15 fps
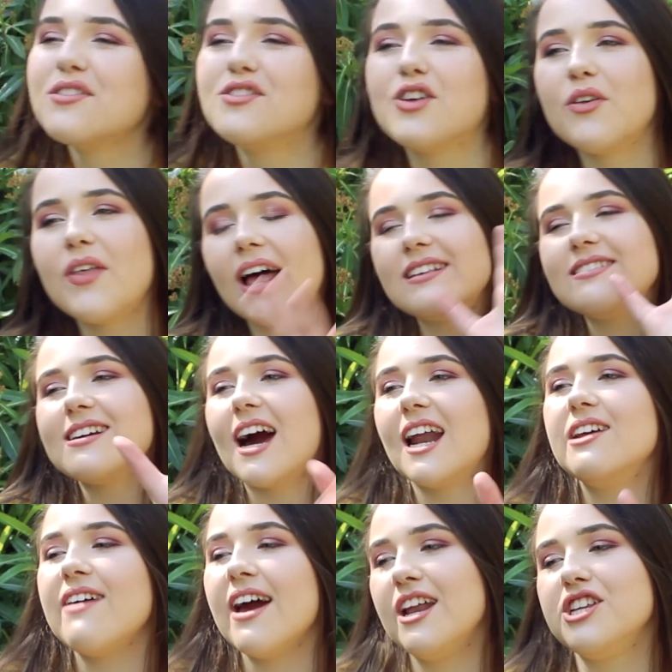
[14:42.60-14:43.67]
So that's the
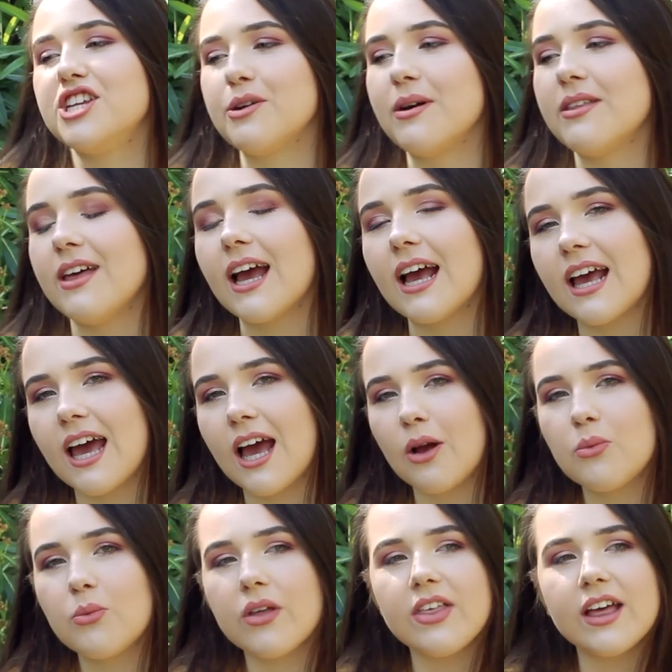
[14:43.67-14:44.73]
kind of energy we're
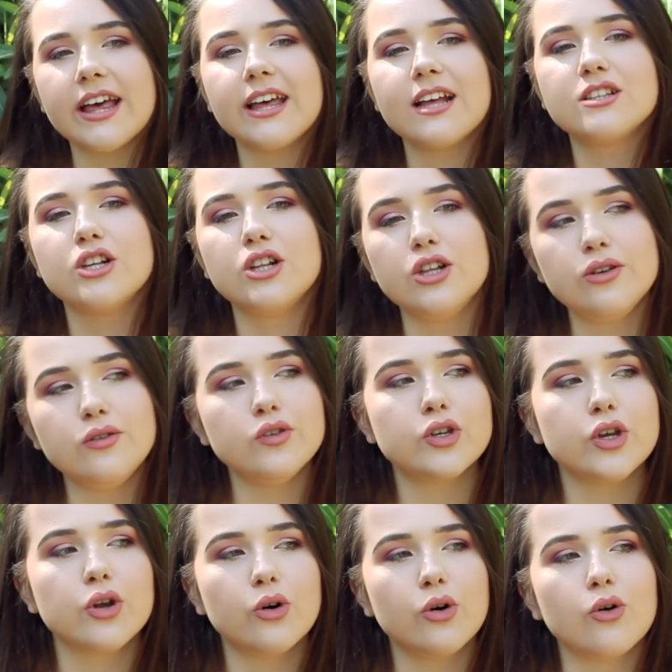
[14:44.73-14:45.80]
thinking. We're thinking
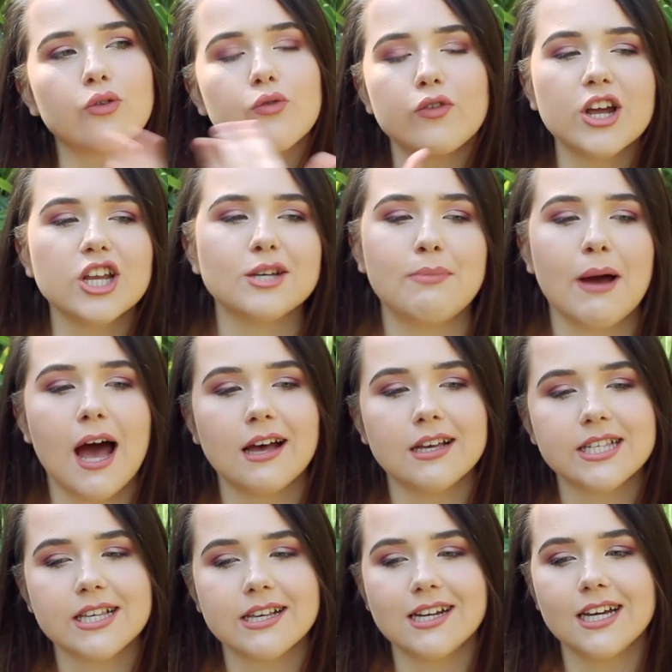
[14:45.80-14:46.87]
delusional, rich
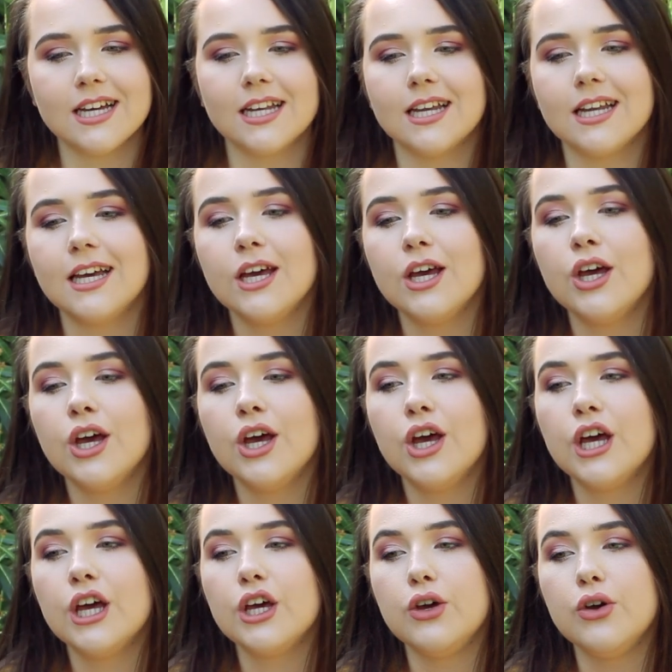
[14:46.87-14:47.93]
person
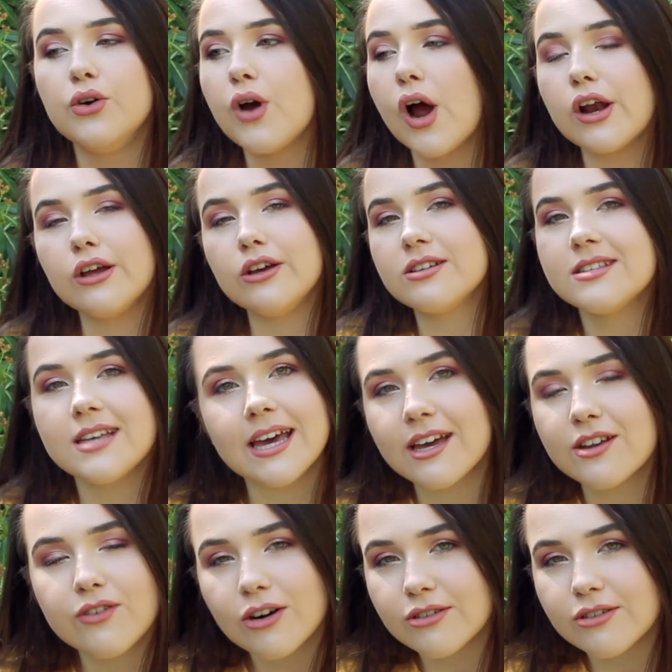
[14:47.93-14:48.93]
who only uses heated